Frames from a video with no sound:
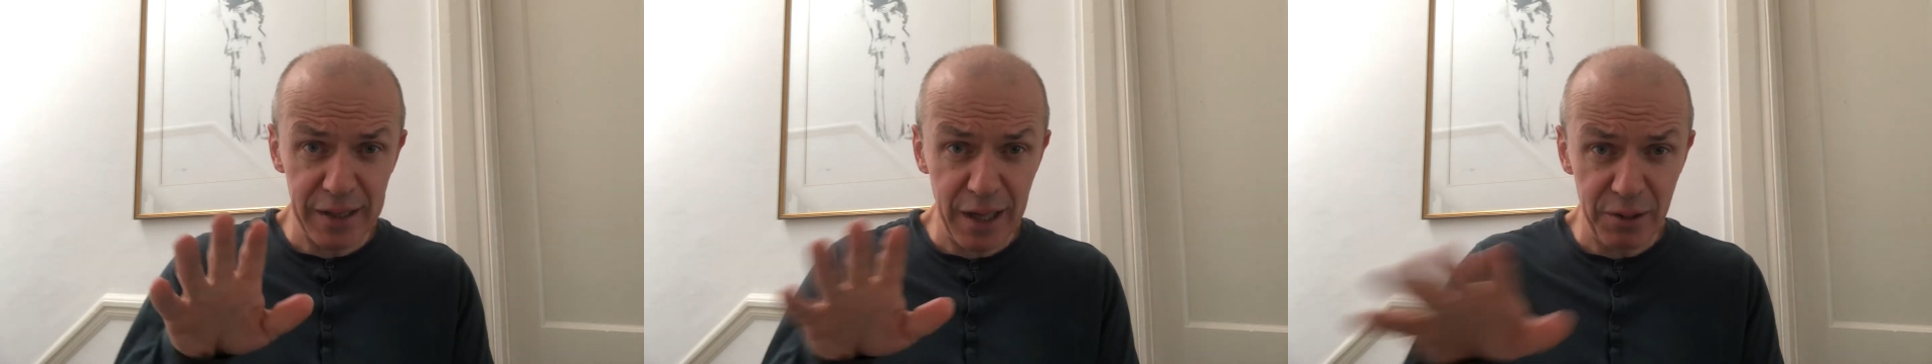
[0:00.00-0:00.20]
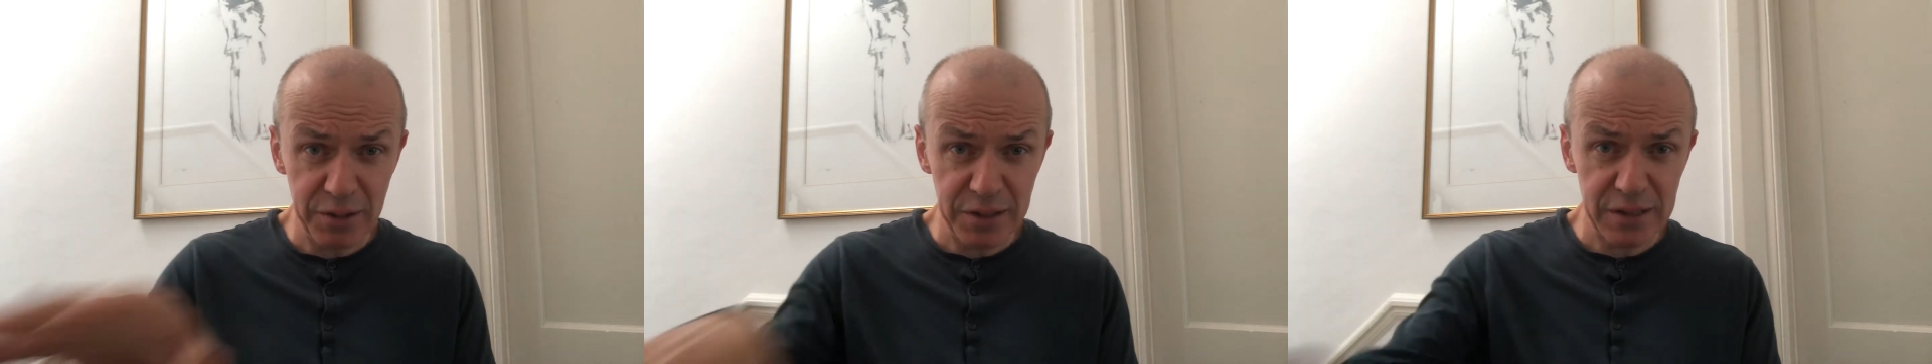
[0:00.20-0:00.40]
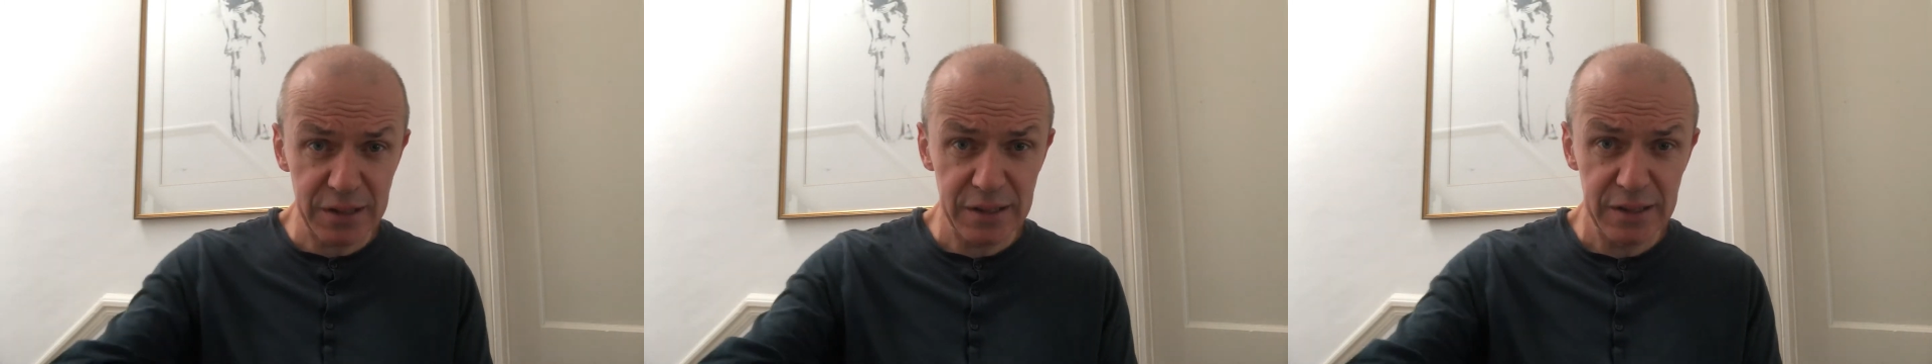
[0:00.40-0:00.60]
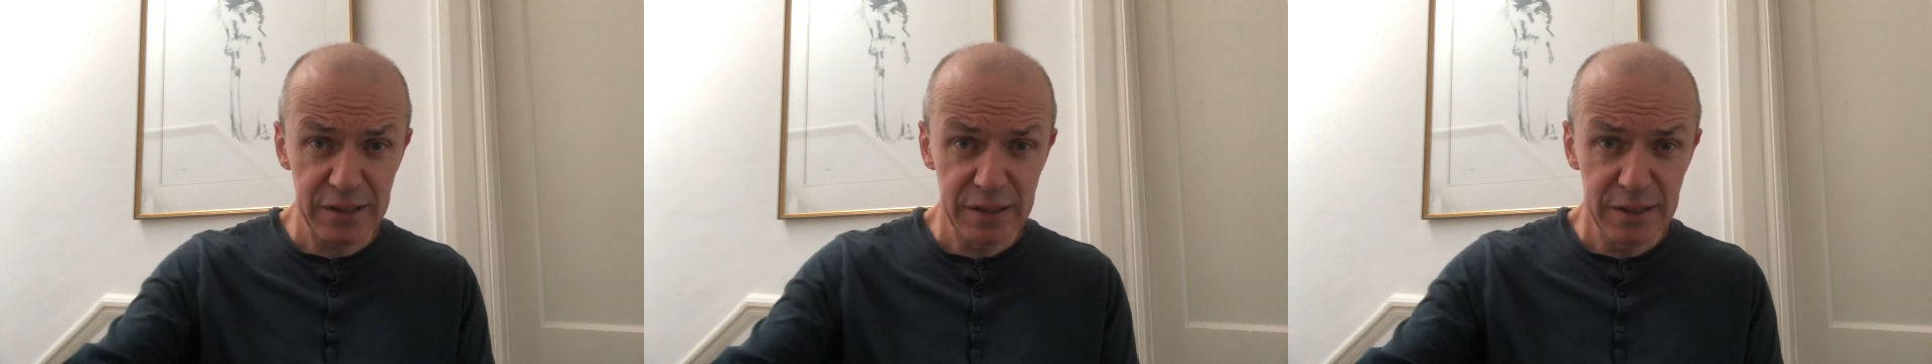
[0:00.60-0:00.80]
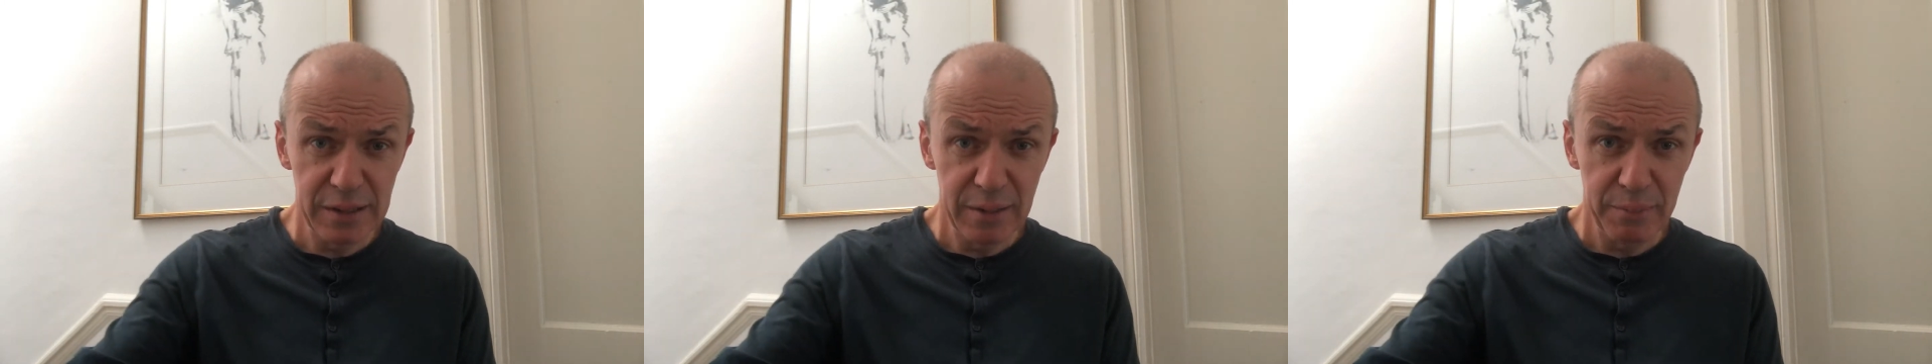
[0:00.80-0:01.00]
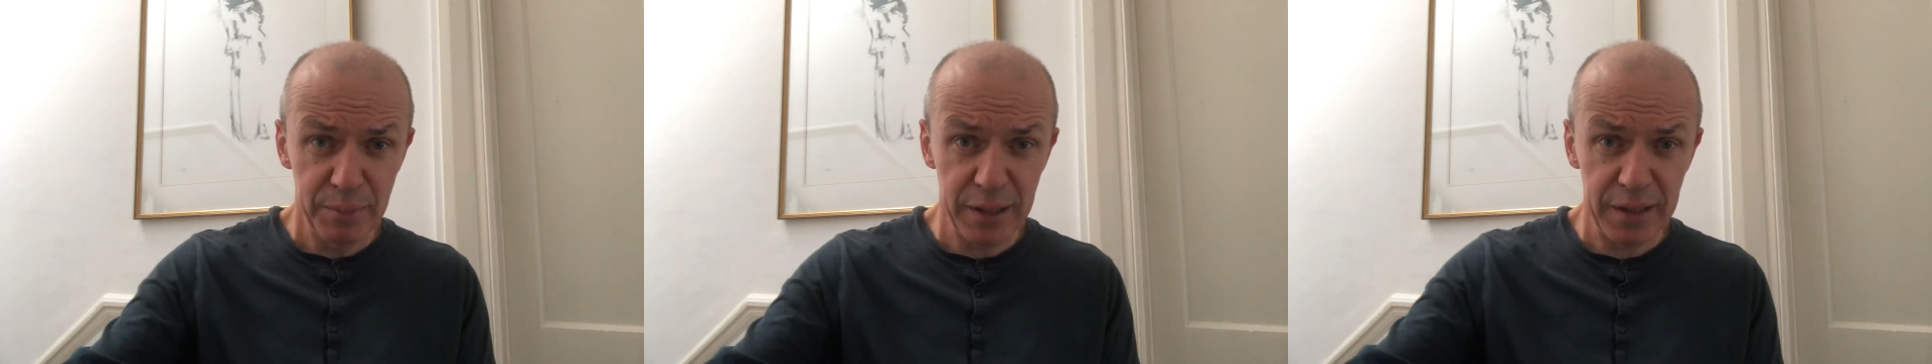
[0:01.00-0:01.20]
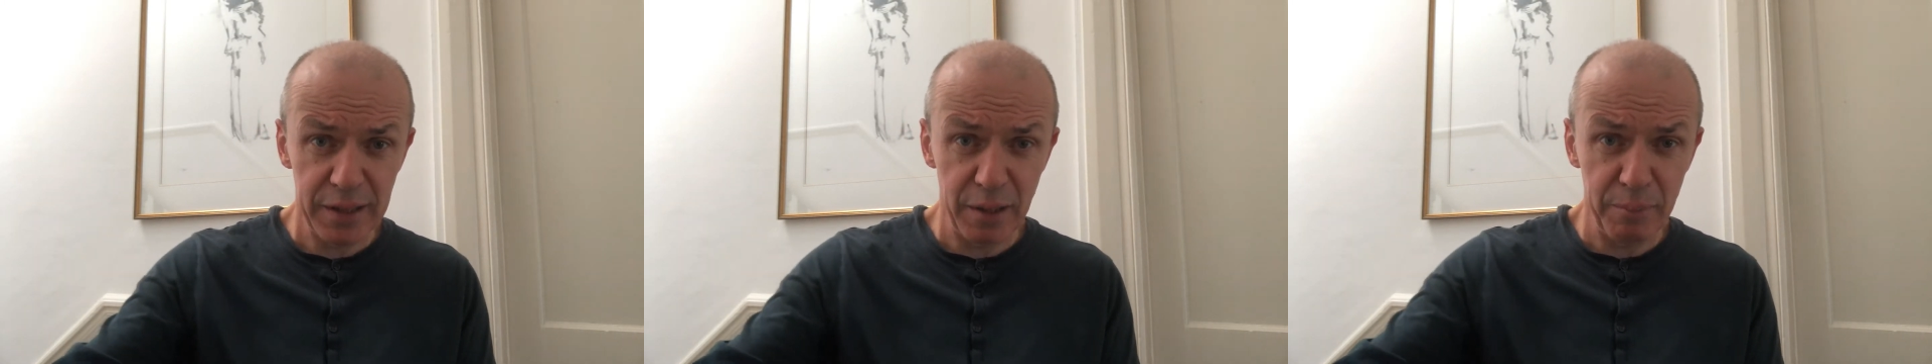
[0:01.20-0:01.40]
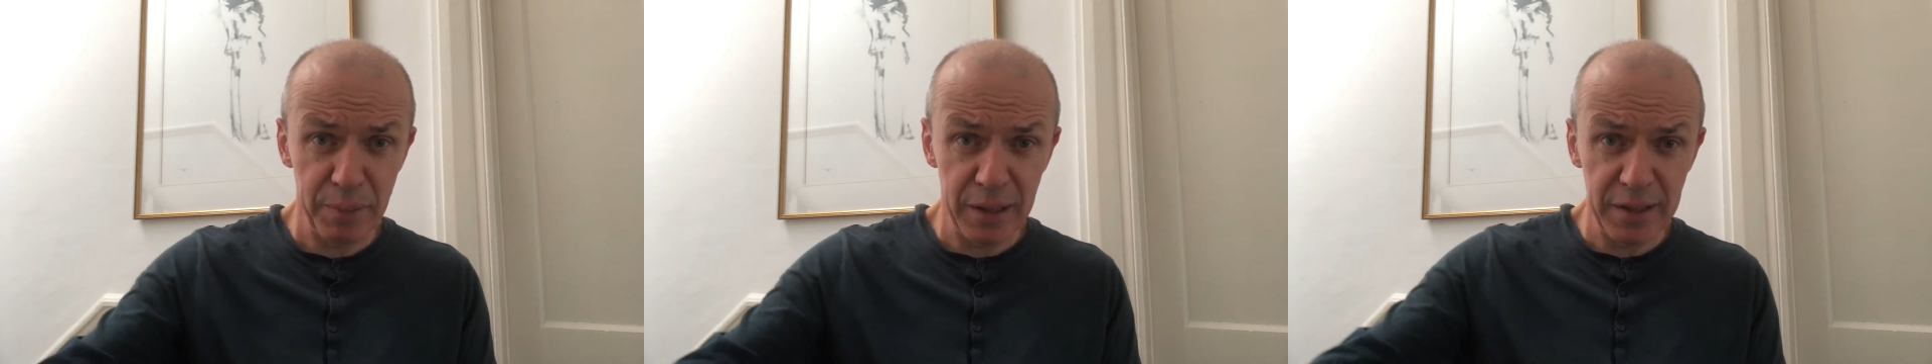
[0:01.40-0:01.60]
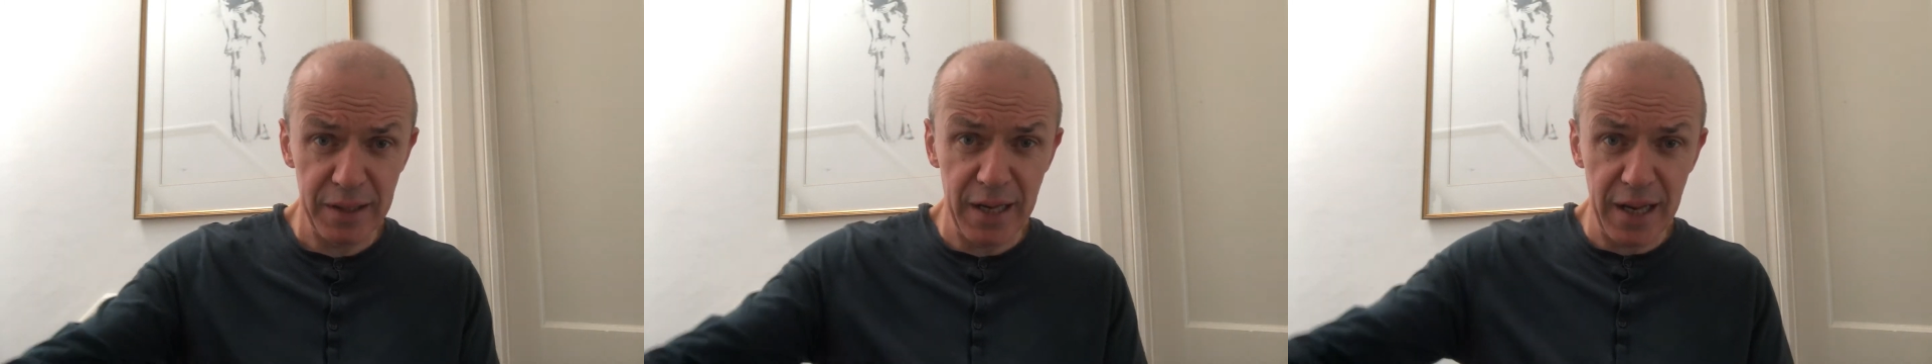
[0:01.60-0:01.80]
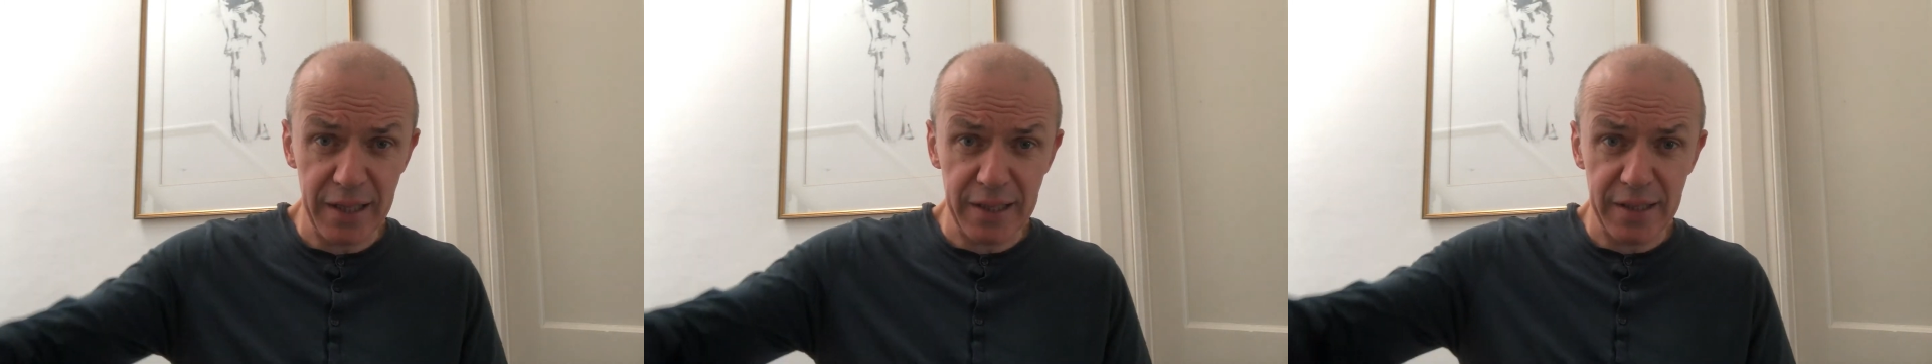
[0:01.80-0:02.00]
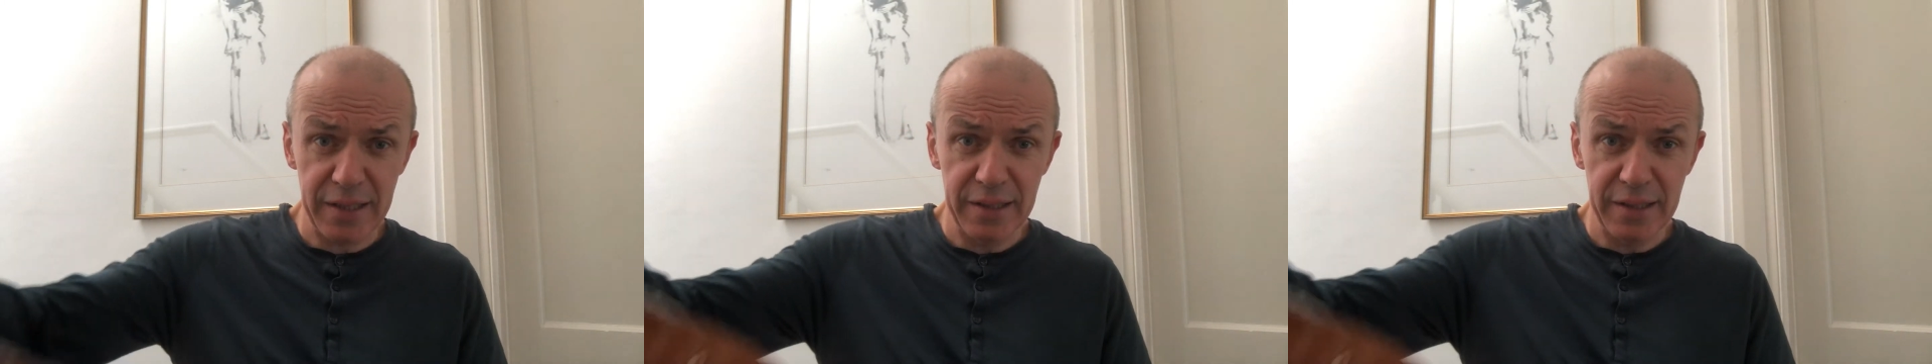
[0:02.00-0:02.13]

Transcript: out, pick it up by the neck,